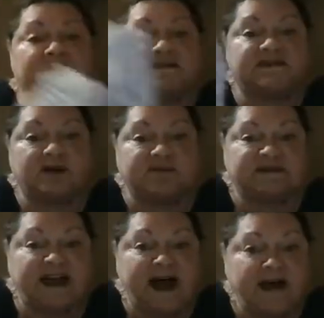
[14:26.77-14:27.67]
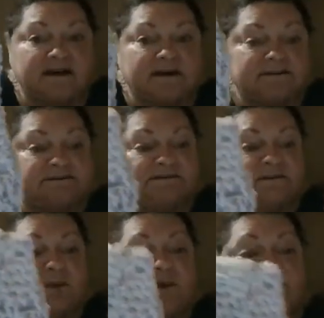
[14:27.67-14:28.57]
the soap sack
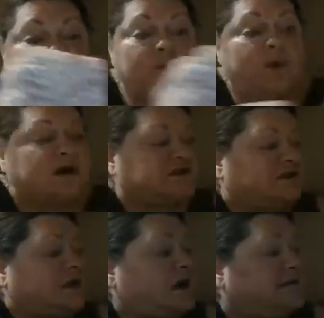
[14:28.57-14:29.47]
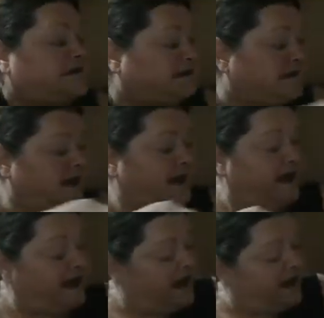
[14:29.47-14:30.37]
with the washcloths.
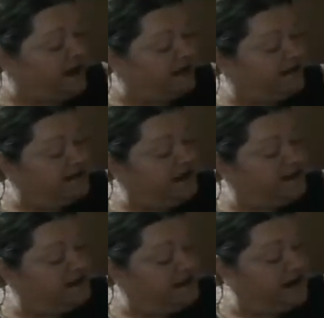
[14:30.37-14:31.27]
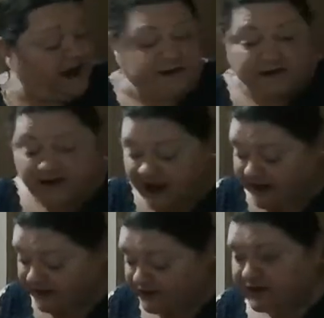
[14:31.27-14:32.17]
And then the other
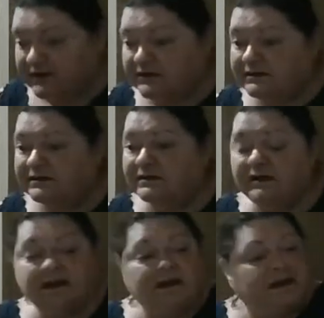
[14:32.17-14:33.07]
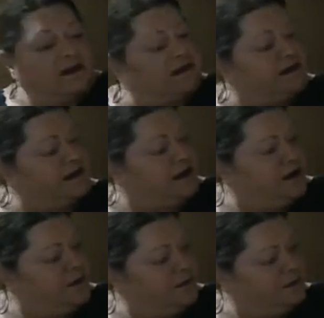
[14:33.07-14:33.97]
color, you
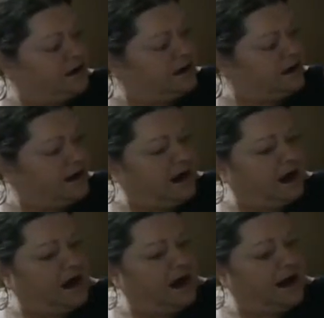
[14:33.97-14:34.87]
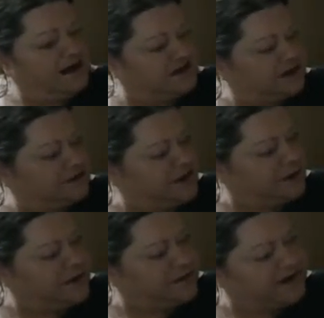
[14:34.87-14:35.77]
know, I don't know
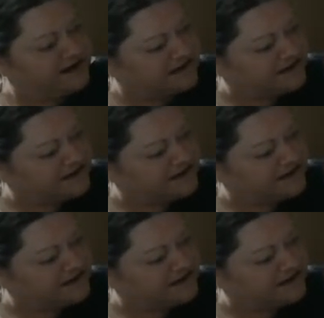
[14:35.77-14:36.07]
where my